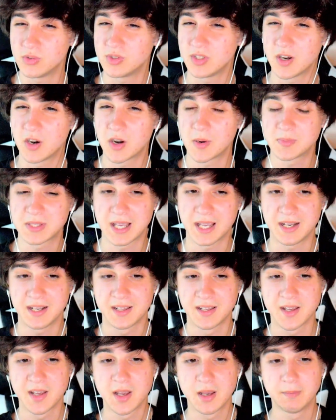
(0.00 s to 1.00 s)
You know what I'm saying?
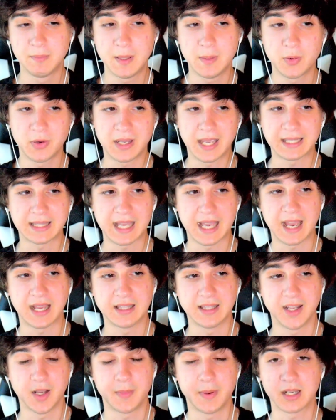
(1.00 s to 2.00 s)
People get that a
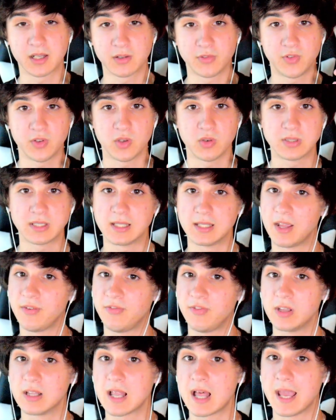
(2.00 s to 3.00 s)
little bit confused and they
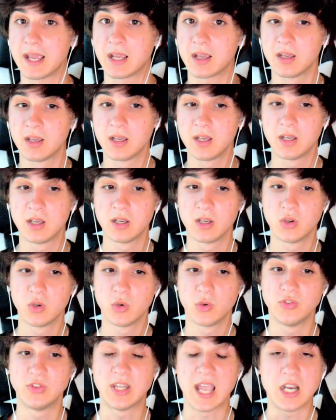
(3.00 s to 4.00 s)
feel like
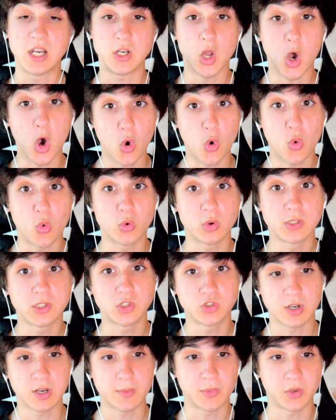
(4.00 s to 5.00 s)
they know
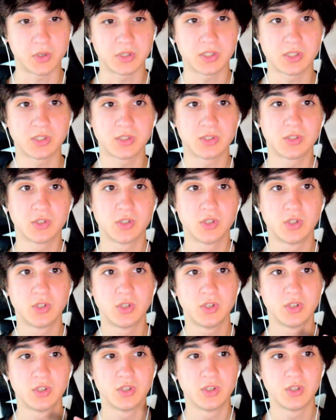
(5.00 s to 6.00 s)
streamers,
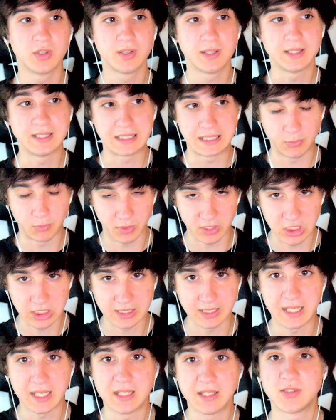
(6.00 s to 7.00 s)
which
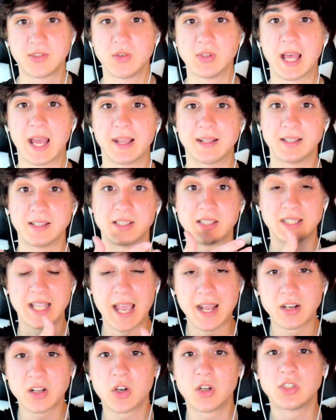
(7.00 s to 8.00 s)
leads to, like, the
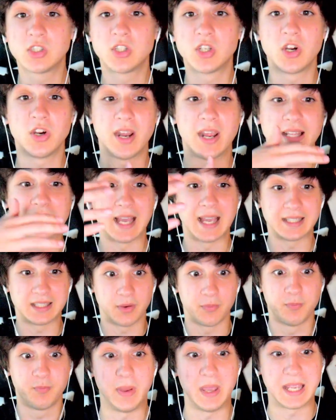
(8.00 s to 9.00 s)
stan culture and, like, the
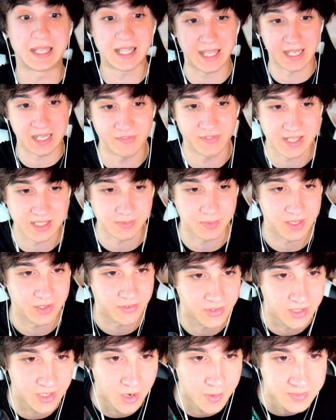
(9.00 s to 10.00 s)
big, like, investment. You
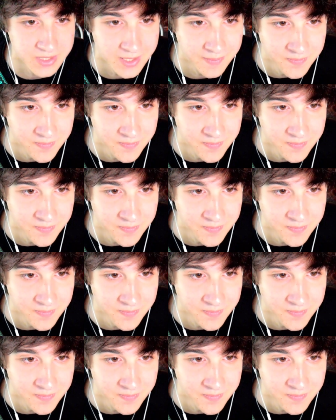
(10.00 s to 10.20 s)
know what I'm saying?